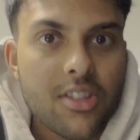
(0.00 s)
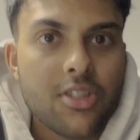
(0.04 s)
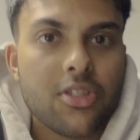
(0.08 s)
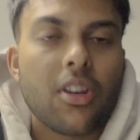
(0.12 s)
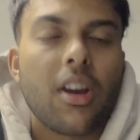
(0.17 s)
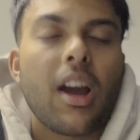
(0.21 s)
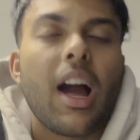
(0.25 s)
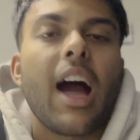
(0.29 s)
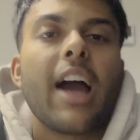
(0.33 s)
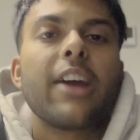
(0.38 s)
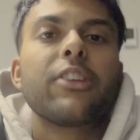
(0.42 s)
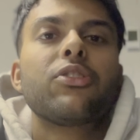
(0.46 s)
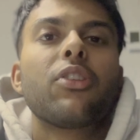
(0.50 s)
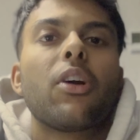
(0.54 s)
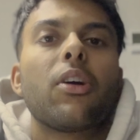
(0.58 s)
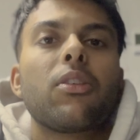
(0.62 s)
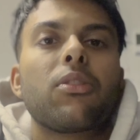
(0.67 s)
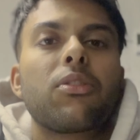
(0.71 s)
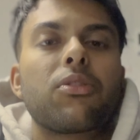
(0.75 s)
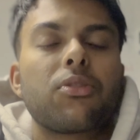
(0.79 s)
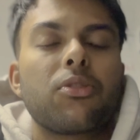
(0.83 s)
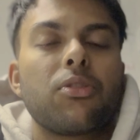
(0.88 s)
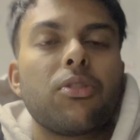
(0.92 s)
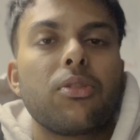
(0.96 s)
So I go
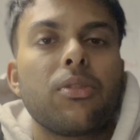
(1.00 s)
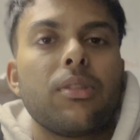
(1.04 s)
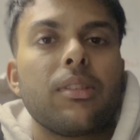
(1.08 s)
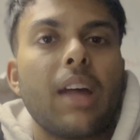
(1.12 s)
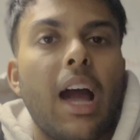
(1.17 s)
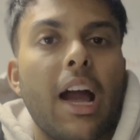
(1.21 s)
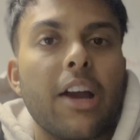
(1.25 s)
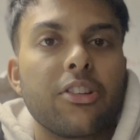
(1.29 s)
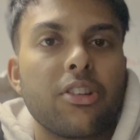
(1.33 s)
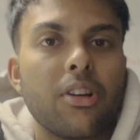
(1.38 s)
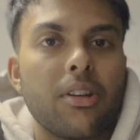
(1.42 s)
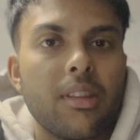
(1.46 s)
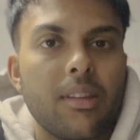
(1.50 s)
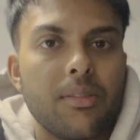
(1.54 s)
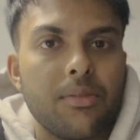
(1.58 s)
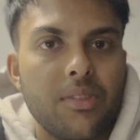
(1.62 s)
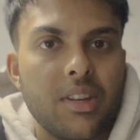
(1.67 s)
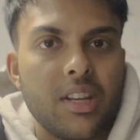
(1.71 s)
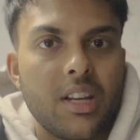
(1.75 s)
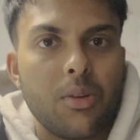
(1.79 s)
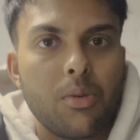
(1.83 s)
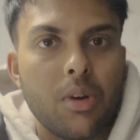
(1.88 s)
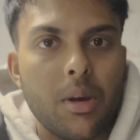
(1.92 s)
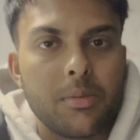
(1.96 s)
to the
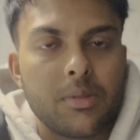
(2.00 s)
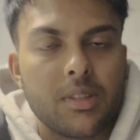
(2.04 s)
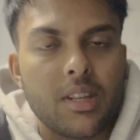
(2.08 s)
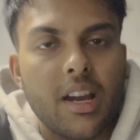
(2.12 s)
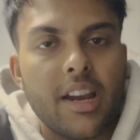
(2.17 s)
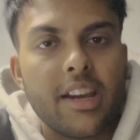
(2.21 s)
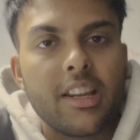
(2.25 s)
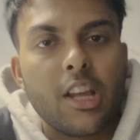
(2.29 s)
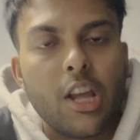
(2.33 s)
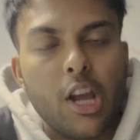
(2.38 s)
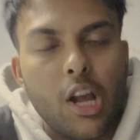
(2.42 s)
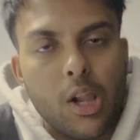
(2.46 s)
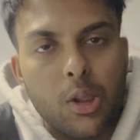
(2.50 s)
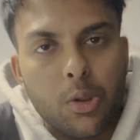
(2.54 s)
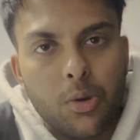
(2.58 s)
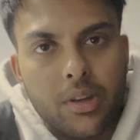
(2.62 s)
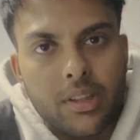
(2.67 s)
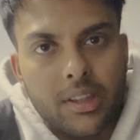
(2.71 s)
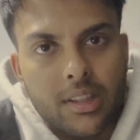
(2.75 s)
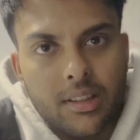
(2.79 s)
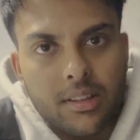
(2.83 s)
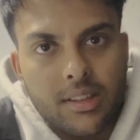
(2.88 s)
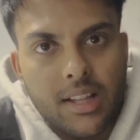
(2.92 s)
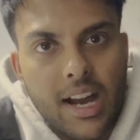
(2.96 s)
Vika website, look
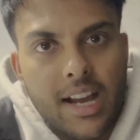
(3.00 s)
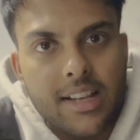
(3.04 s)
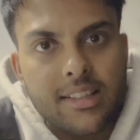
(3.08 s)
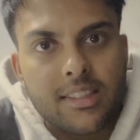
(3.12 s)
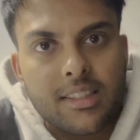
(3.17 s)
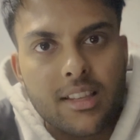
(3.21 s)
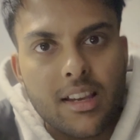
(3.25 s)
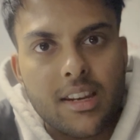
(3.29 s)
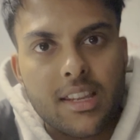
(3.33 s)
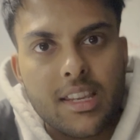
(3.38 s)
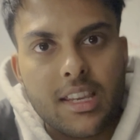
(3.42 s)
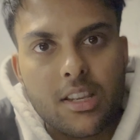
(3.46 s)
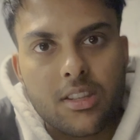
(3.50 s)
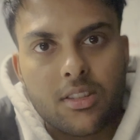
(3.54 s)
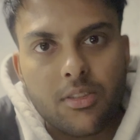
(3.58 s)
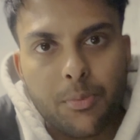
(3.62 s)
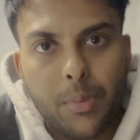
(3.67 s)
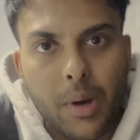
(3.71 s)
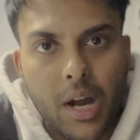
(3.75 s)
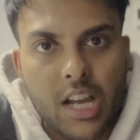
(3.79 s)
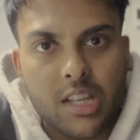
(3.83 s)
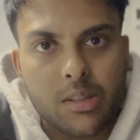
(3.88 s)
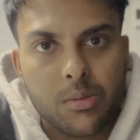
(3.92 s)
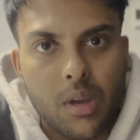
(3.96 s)
at the last 30 years of
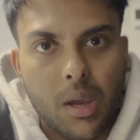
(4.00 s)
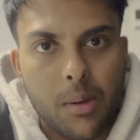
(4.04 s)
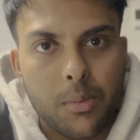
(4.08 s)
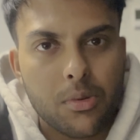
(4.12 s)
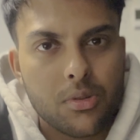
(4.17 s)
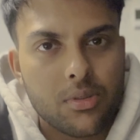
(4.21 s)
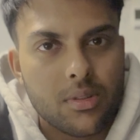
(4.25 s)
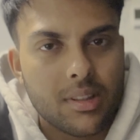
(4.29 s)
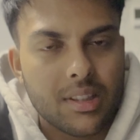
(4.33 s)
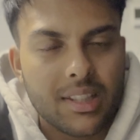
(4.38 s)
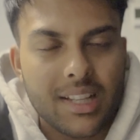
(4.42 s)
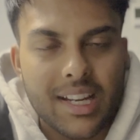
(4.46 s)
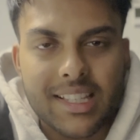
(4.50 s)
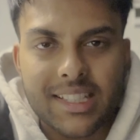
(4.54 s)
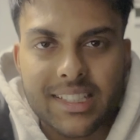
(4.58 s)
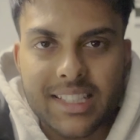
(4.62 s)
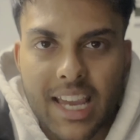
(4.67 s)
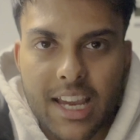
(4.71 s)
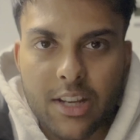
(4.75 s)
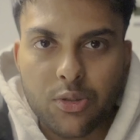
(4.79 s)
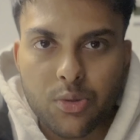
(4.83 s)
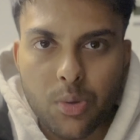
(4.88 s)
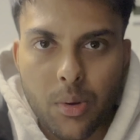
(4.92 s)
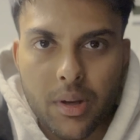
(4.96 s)
past papers, or the last
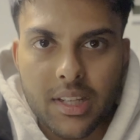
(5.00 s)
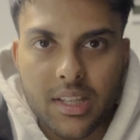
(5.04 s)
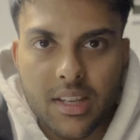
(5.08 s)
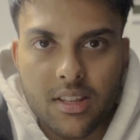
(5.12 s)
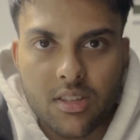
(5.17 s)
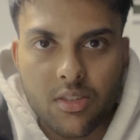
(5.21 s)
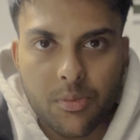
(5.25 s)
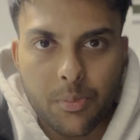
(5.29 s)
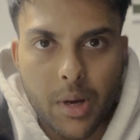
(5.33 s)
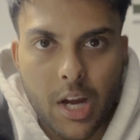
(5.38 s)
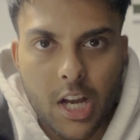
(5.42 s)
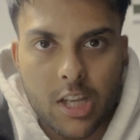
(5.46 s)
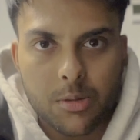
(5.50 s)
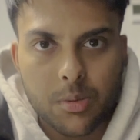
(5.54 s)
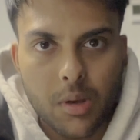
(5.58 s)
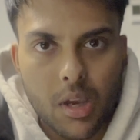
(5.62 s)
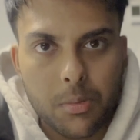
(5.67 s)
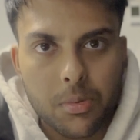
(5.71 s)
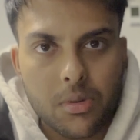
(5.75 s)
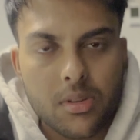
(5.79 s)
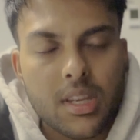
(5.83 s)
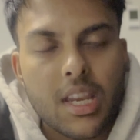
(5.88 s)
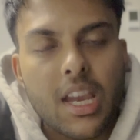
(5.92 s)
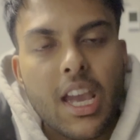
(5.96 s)
10, 20 years of past
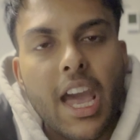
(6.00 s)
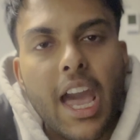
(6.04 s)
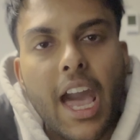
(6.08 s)
papers,